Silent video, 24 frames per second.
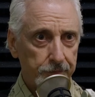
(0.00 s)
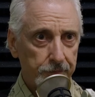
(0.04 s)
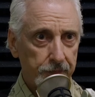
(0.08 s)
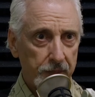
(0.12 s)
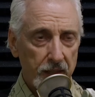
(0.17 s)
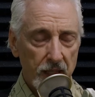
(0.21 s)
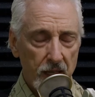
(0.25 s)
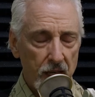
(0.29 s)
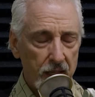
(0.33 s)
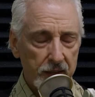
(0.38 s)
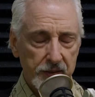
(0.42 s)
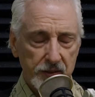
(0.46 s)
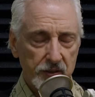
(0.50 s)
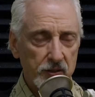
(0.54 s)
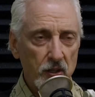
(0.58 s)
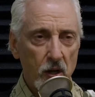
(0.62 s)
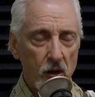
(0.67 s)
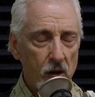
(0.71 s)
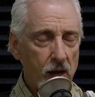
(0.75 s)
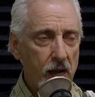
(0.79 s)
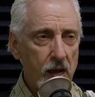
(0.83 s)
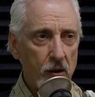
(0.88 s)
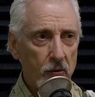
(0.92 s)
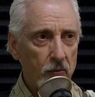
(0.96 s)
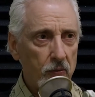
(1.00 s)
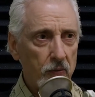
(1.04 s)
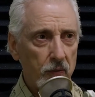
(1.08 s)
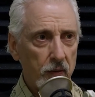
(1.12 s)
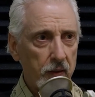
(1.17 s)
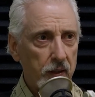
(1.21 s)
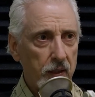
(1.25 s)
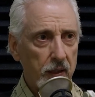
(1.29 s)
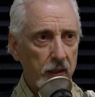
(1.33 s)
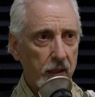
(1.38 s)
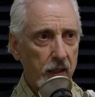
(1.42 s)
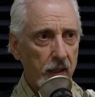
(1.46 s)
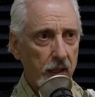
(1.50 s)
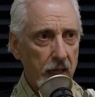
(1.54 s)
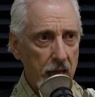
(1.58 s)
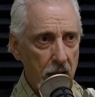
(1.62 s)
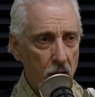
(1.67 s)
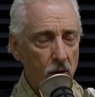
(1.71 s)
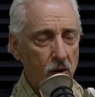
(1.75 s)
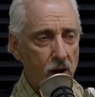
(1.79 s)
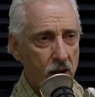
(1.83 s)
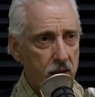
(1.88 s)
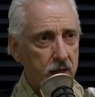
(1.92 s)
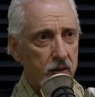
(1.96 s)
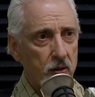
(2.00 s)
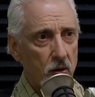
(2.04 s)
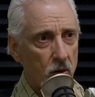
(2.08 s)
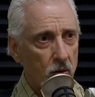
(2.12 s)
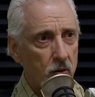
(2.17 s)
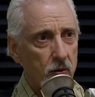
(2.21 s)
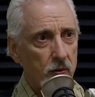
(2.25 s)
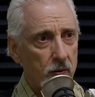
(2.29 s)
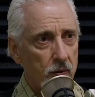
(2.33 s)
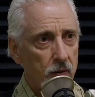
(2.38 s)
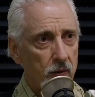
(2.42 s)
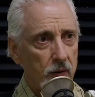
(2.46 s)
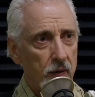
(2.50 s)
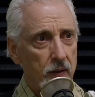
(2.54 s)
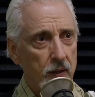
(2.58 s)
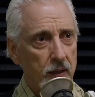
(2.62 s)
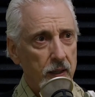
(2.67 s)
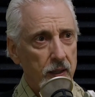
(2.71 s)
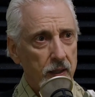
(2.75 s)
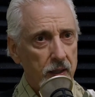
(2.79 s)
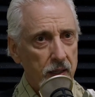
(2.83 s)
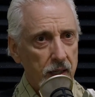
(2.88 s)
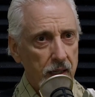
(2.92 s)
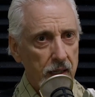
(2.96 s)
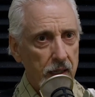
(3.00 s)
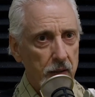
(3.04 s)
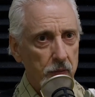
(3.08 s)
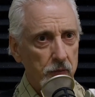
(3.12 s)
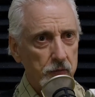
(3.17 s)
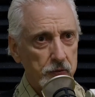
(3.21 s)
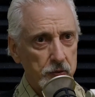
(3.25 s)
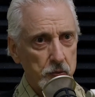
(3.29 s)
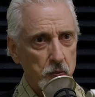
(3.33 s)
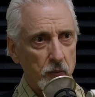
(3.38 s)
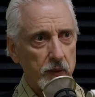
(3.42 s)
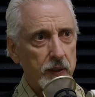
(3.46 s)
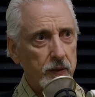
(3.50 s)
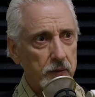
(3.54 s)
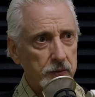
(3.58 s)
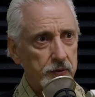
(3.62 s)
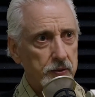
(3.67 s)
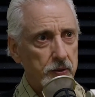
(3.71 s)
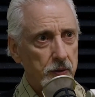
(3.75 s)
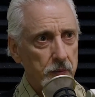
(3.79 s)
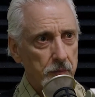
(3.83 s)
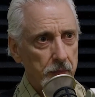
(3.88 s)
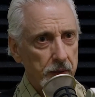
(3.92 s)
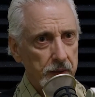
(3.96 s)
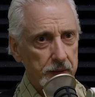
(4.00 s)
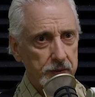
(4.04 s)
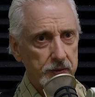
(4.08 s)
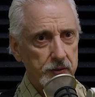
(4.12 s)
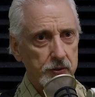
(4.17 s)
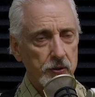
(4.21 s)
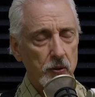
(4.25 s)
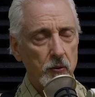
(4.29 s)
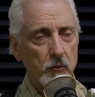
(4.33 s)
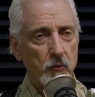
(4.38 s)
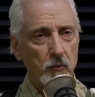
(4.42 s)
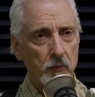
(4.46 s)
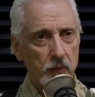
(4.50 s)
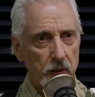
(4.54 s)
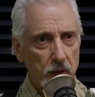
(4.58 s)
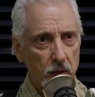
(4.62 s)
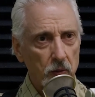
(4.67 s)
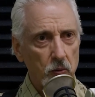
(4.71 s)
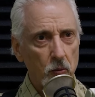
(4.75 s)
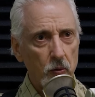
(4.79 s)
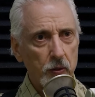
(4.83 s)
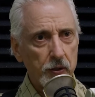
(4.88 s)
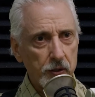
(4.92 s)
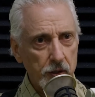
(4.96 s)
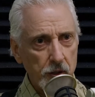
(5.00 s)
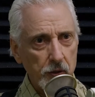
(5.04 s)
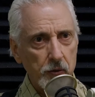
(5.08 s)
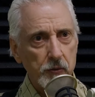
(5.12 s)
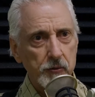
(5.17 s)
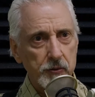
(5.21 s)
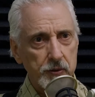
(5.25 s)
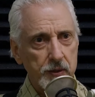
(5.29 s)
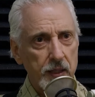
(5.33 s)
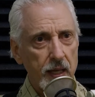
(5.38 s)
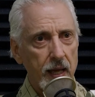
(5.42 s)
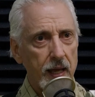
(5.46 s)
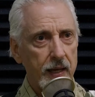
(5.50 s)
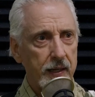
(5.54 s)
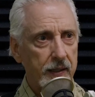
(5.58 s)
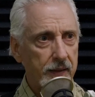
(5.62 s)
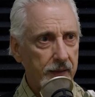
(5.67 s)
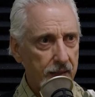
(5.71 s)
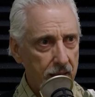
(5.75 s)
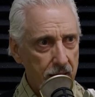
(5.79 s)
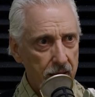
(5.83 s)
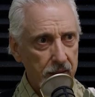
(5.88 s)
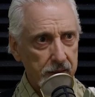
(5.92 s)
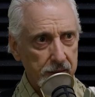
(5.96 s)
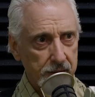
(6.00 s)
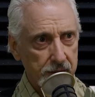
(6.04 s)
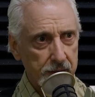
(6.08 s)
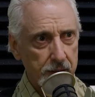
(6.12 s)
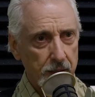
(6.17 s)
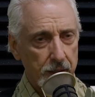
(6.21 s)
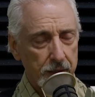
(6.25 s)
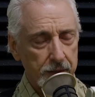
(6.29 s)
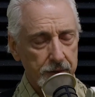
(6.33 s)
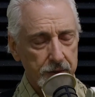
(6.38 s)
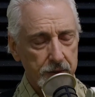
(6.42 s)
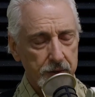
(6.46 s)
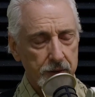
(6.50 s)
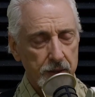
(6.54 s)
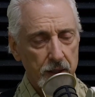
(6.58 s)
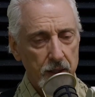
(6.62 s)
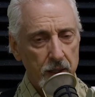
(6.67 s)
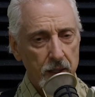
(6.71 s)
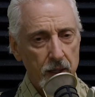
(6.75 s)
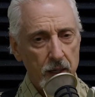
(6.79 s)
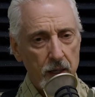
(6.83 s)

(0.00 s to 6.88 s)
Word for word: yeah, I saw how how I had hurt her, mm-hmm. and it mm-hmm. was real to me. So the Lord used that in that sense.